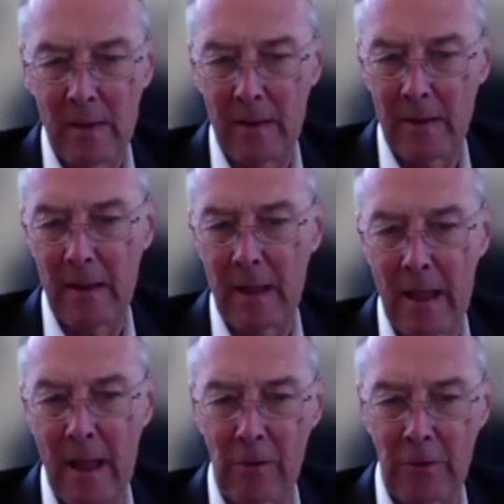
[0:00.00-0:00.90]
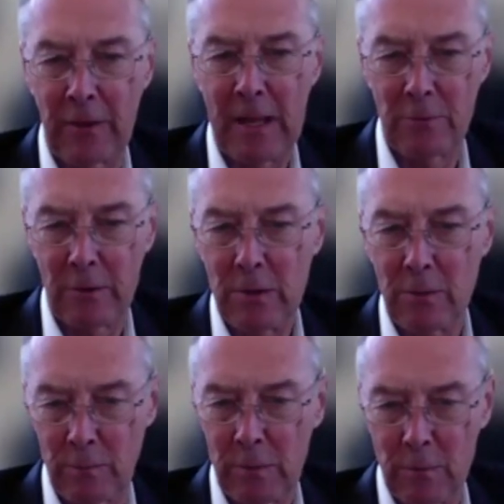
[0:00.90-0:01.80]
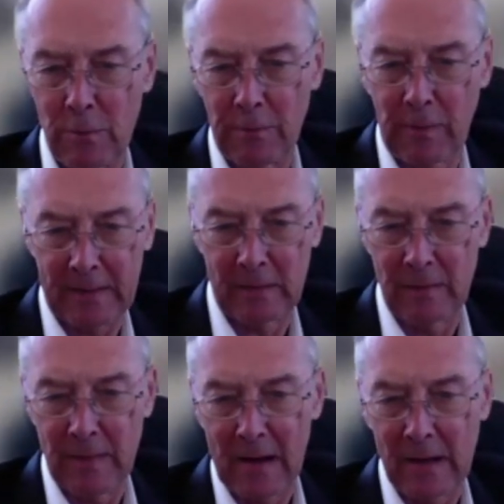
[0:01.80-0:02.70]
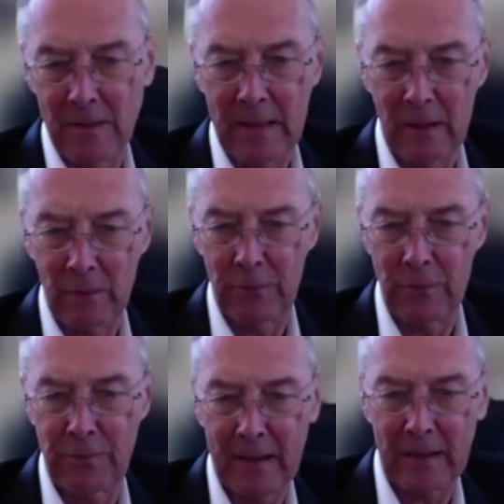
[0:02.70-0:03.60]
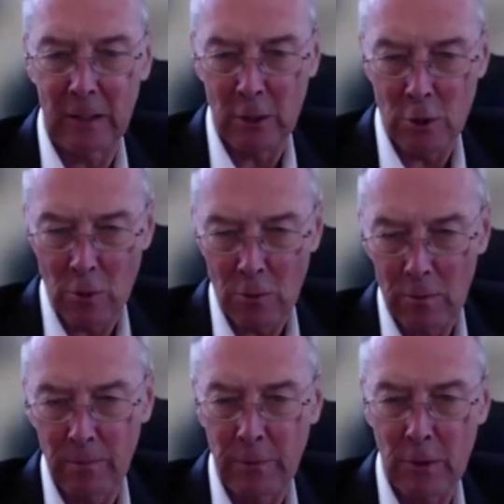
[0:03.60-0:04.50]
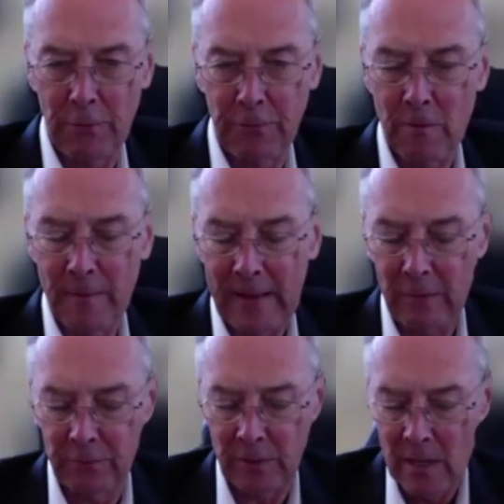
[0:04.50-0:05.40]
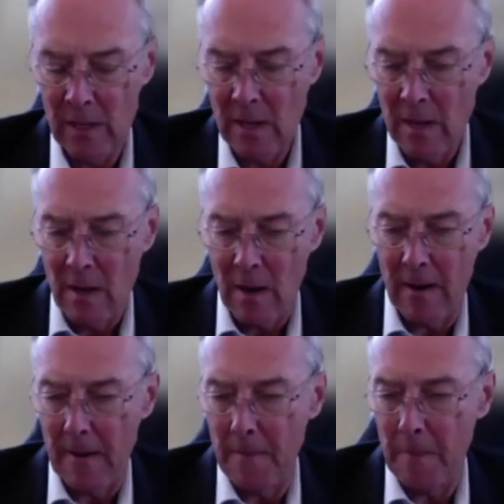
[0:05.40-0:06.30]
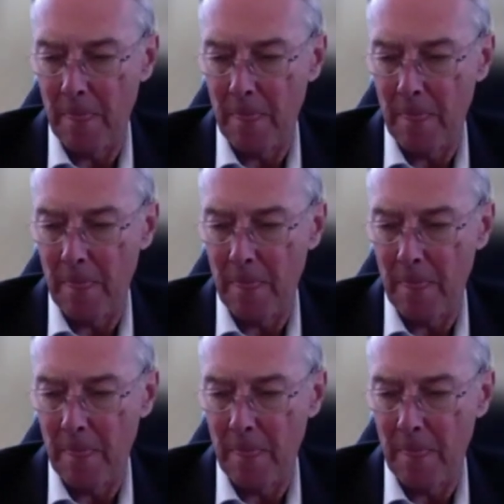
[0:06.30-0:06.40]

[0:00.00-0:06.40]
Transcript: Alexandra, you've reflected that, I think, as second in your surveys. And